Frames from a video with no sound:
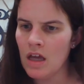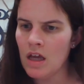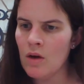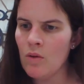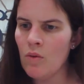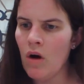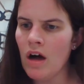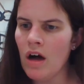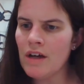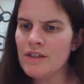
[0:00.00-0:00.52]
It
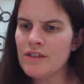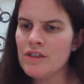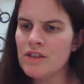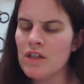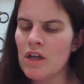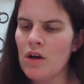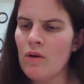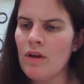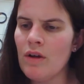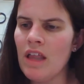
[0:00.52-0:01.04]
will
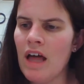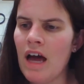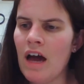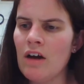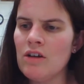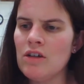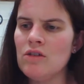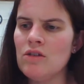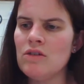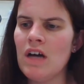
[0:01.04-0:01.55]
also
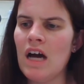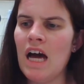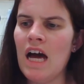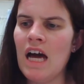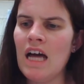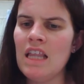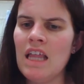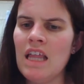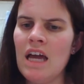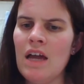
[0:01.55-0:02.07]
allow you to
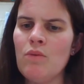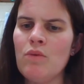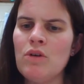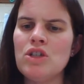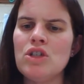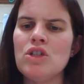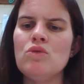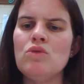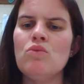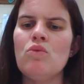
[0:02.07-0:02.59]
highlight
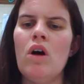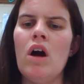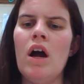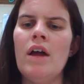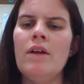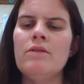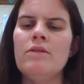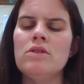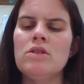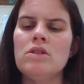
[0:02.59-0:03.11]
what you
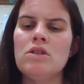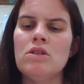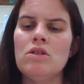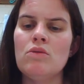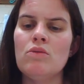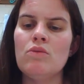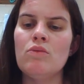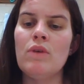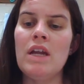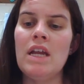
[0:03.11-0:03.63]
want
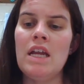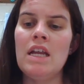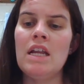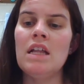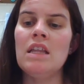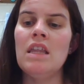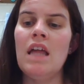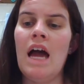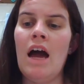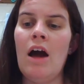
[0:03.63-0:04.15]
to read
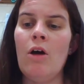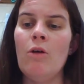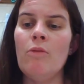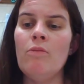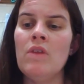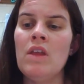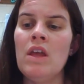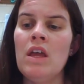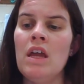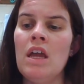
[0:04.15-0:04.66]
aloud,
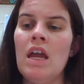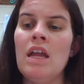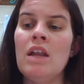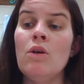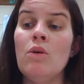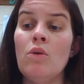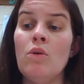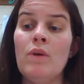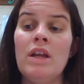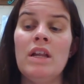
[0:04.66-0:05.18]
and
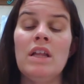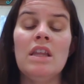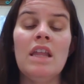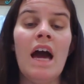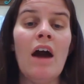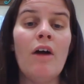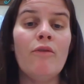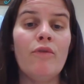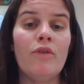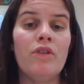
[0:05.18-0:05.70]
it will read
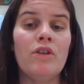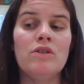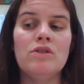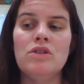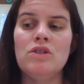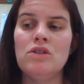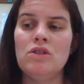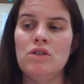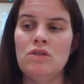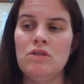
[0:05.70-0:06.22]
aloud for
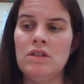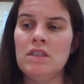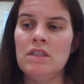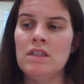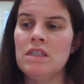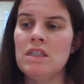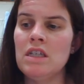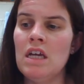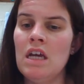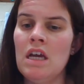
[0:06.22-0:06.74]
those
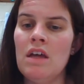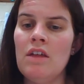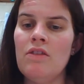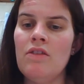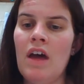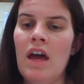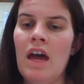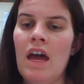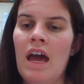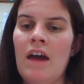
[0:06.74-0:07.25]
students
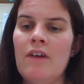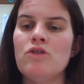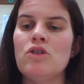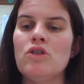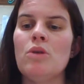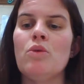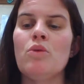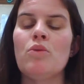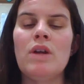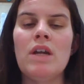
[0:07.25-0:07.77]
that have
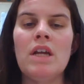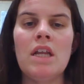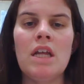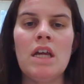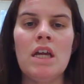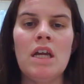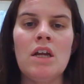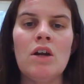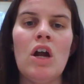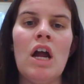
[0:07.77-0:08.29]
trouble
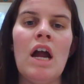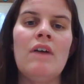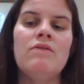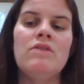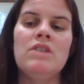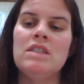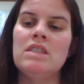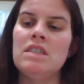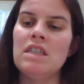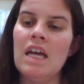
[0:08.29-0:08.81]
reading or have
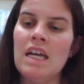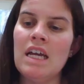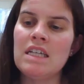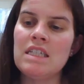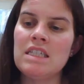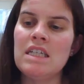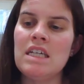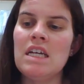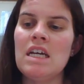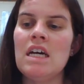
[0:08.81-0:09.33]

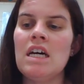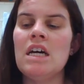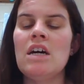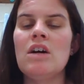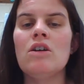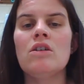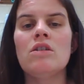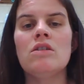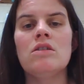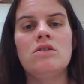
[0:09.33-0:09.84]

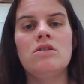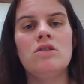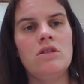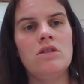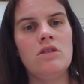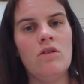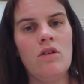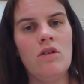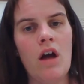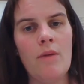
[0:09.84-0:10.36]
dyslexia or
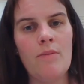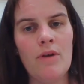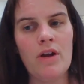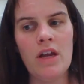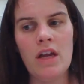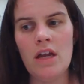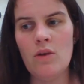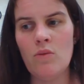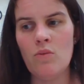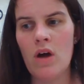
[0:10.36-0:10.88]
just don't
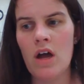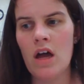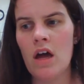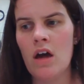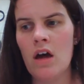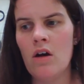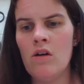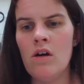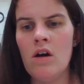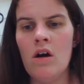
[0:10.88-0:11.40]
comprehend
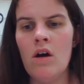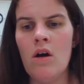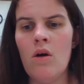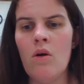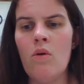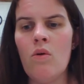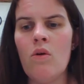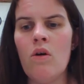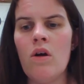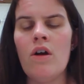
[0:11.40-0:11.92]
well,
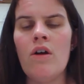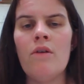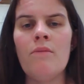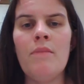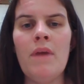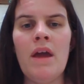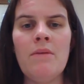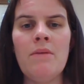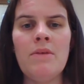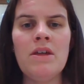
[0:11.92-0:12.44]
or
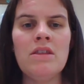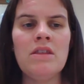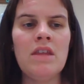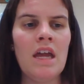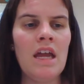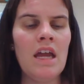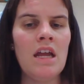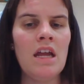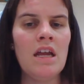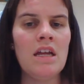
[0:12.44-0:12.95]
maybe
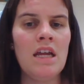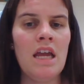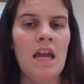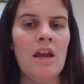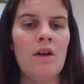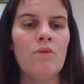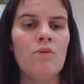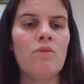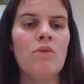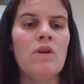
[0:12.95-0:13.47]
they
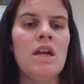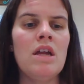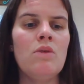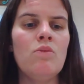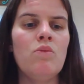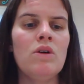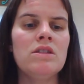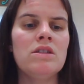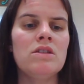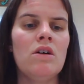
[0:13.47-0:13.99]
can't read
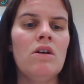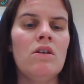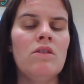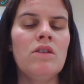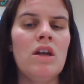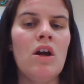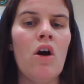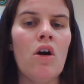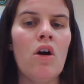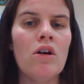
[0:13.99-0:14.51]
what's on
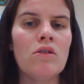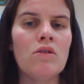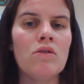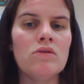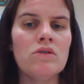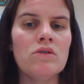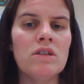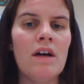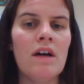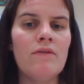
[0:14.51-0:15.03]
the
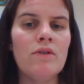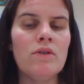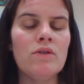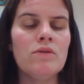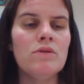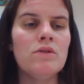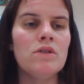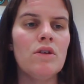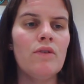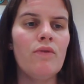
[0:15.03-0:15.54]
article's
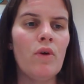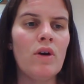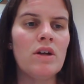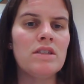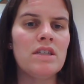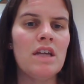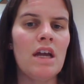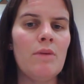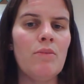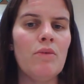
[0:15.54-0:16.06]
level. So for
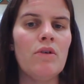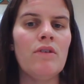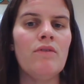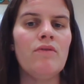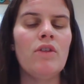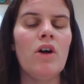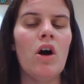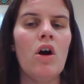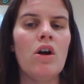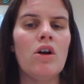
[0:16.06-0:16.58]
example,
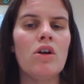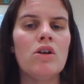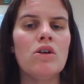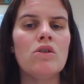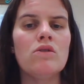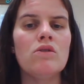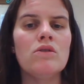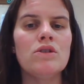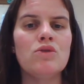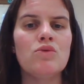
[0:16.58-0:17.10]
if the
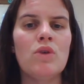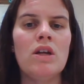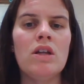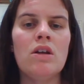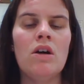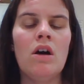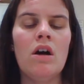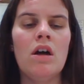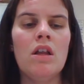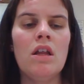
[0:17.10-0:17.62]
article is
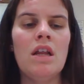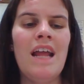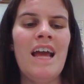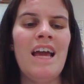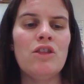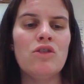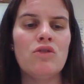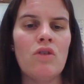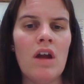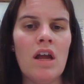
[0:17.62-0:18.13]
written on an
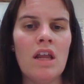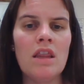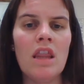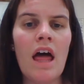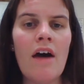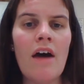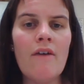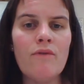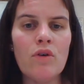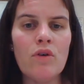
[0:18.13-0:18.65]
8th grade
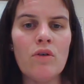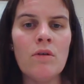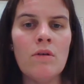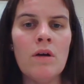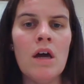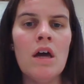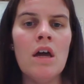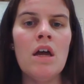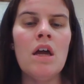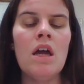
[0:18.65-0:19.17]
level
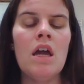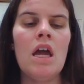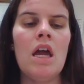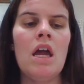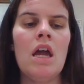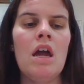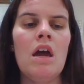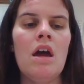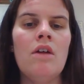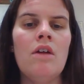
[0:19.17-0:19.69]

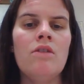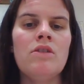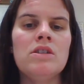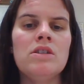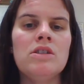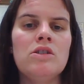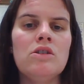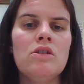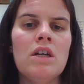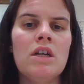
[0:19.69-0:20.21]
and the
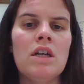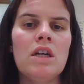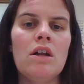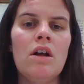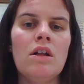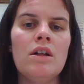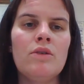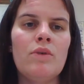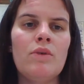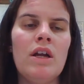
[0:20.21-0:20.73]
student can
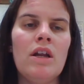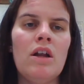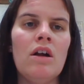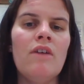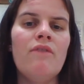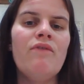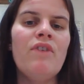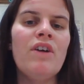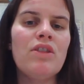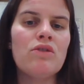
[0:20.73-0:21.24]
only read
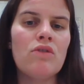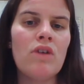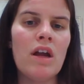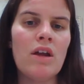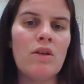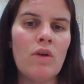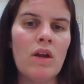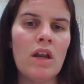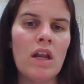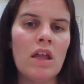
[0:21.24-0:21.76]
on a 5th
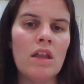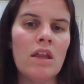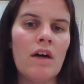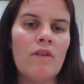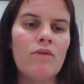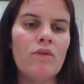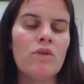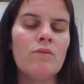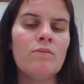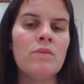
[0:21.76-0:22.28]
grade reading
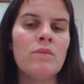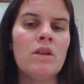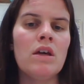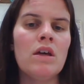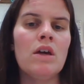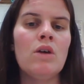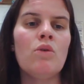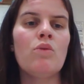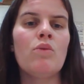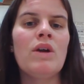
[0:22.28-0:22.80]
level,
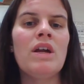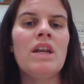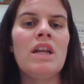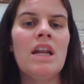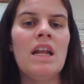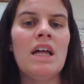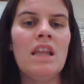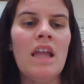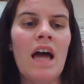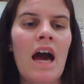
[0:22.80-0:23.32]
it will read
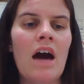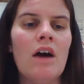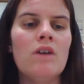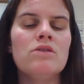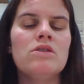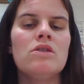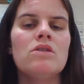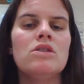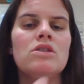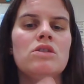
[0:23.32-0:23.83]
it aloud
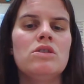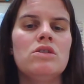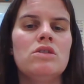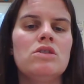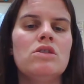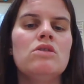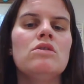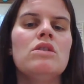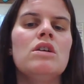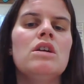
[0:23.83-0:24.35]
so the
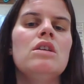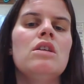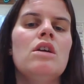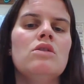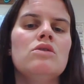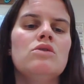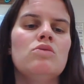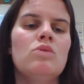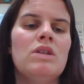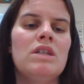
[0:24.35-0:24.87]
student
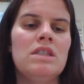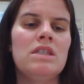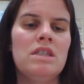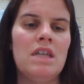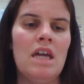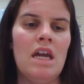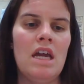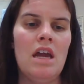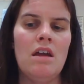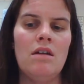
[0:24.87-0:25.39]
knows what it's
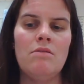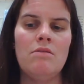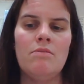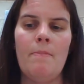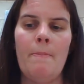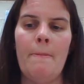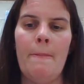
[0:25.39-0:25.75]
saying.